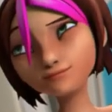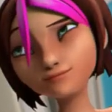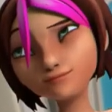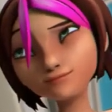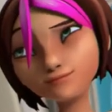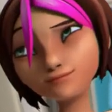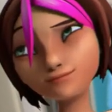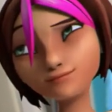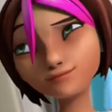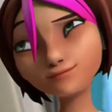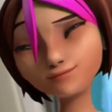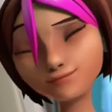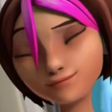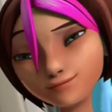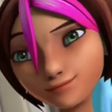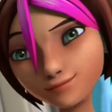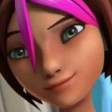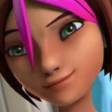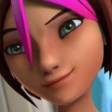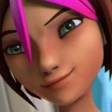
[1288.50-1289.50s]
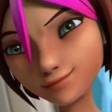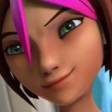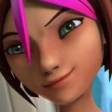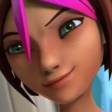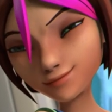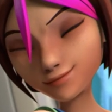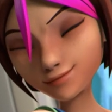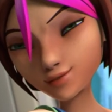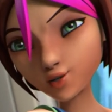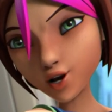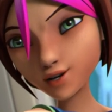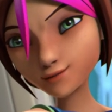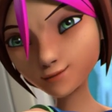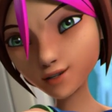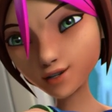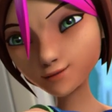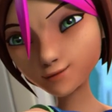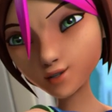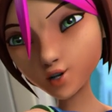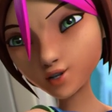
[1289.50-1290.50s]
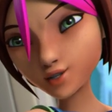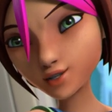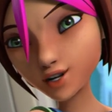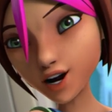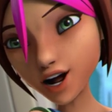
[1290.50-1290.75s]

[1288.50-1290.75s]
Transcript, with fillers: and fishy, and... Remember